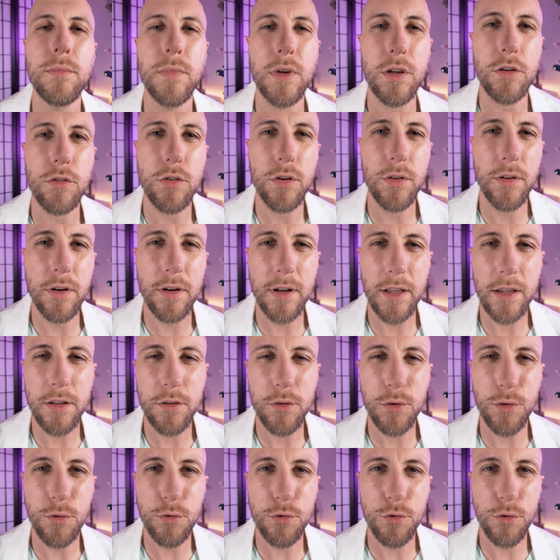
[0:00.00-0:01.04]
Make sure they're not
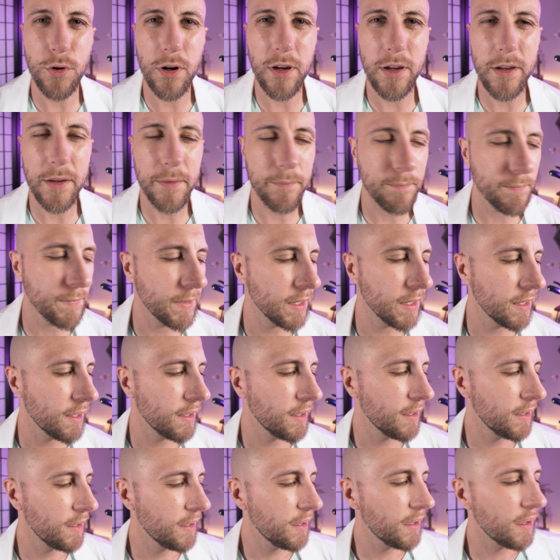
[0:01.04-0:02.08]
too dry.
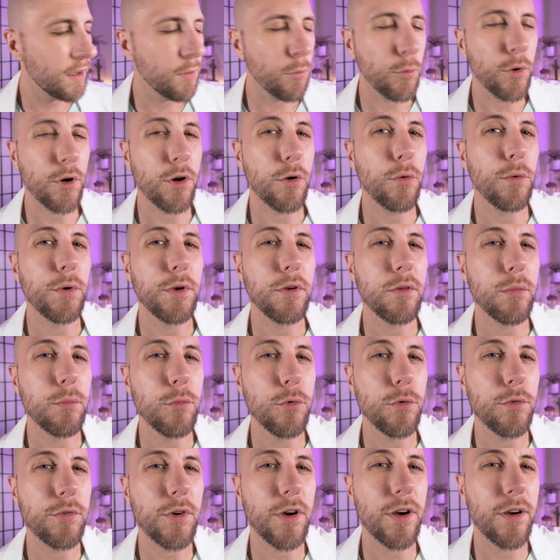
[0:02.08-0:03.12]
And we're going to
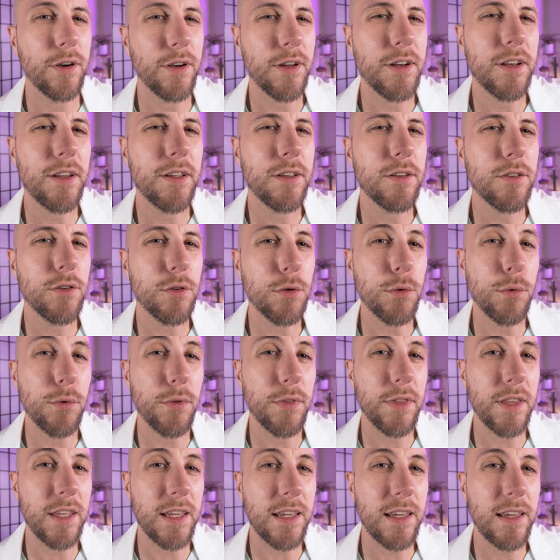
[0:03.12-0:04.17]
move on to
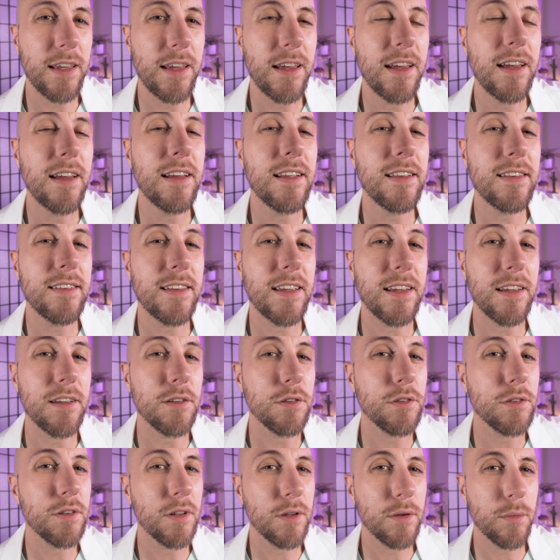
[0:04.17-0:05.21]
the
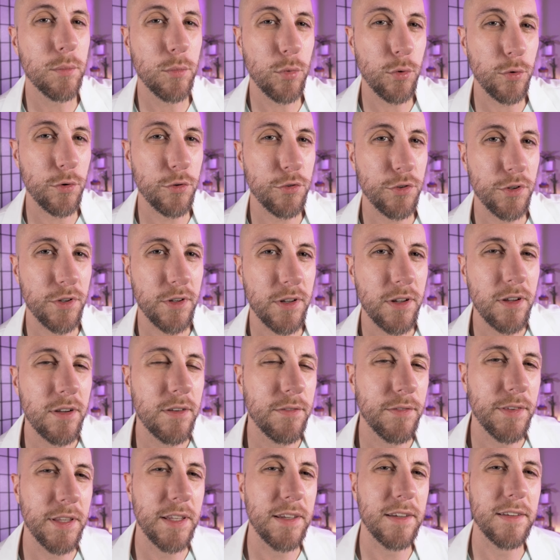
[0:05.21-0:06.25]
taste portion
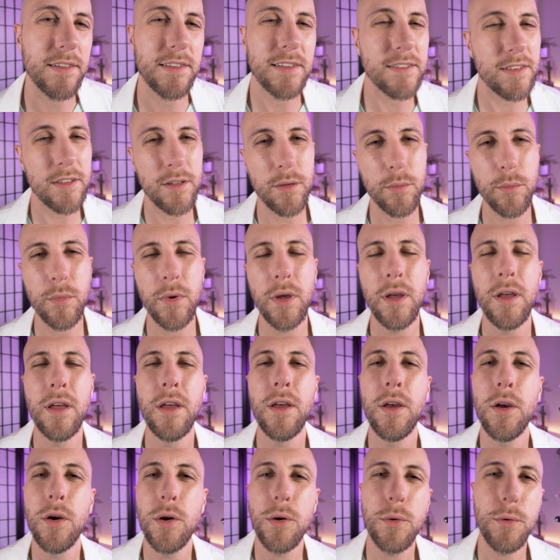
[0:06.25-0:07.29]
of the exam,
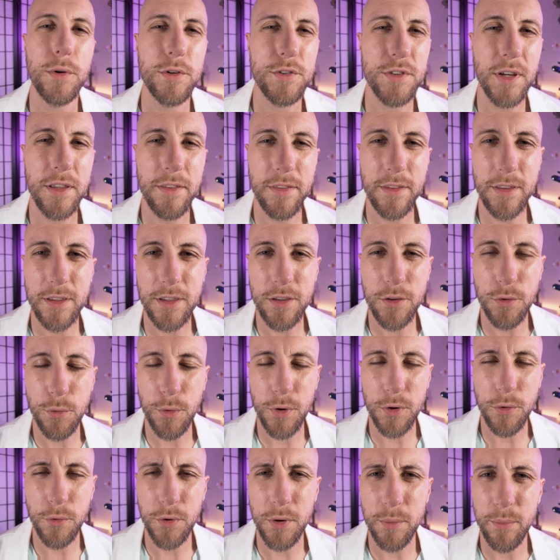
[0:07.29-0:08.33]
which I think you are
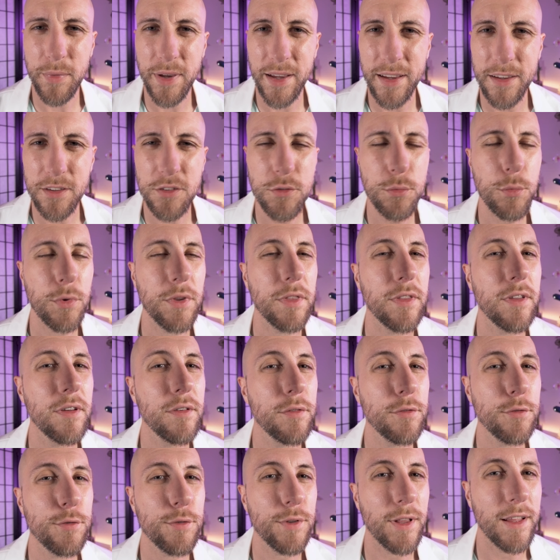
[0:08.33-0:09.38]
going to pass with
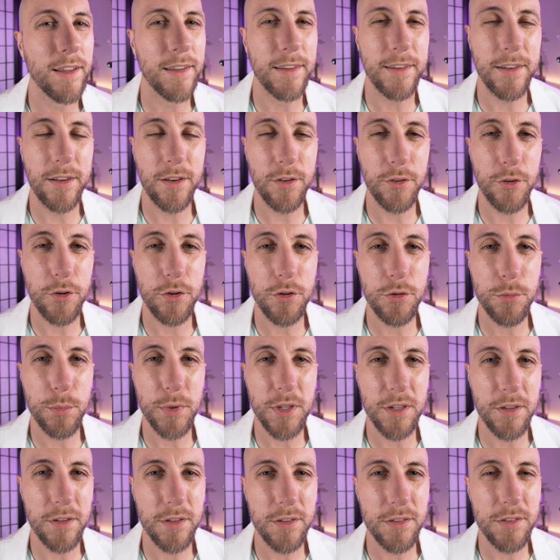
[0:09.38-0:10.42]
flying colors
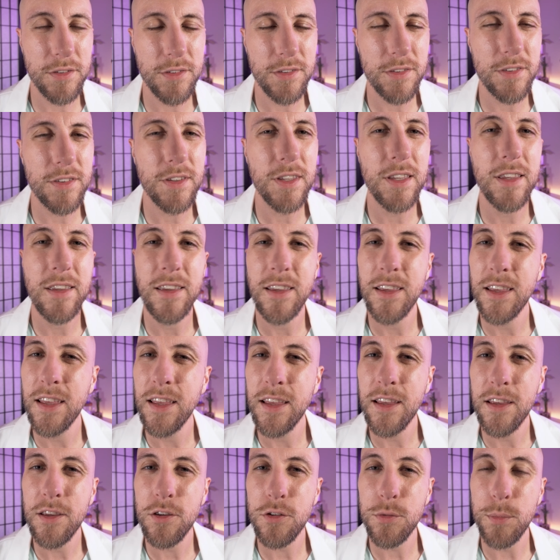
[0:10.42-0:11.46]
because
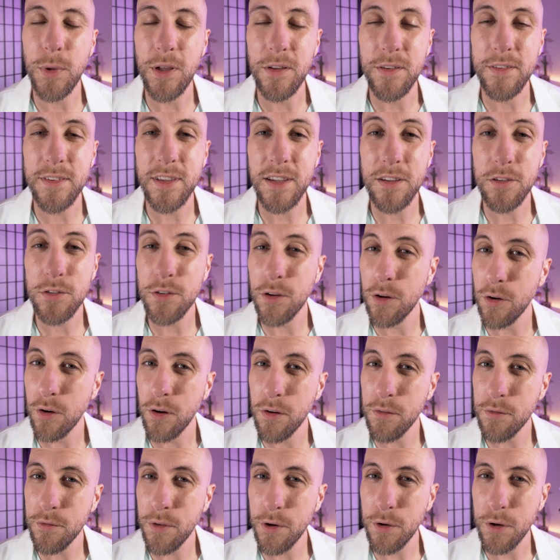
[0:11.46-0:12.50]
smell and taste are
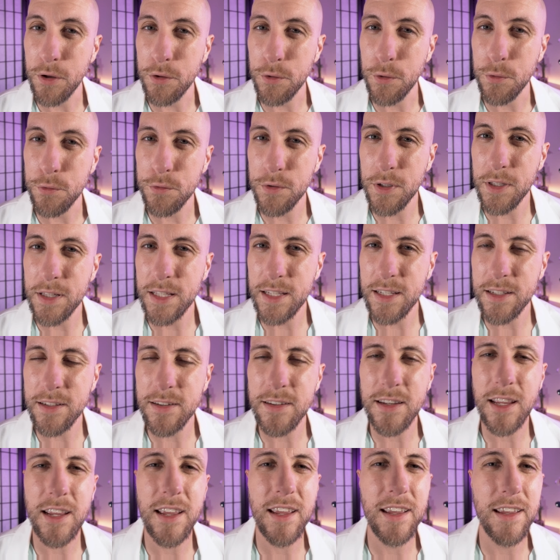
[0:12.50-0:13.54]
very closely linked,
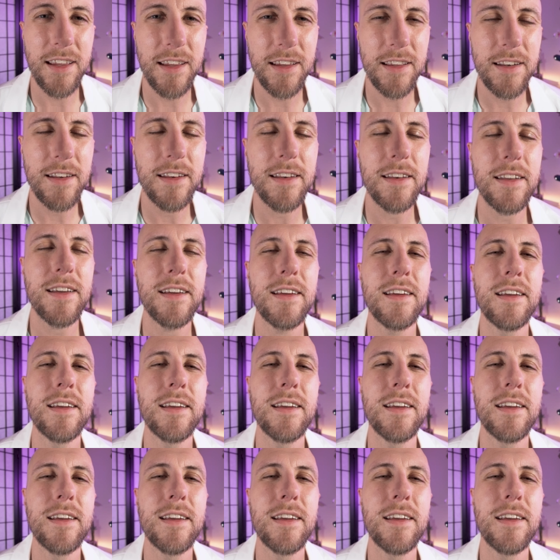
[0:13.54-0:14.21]
and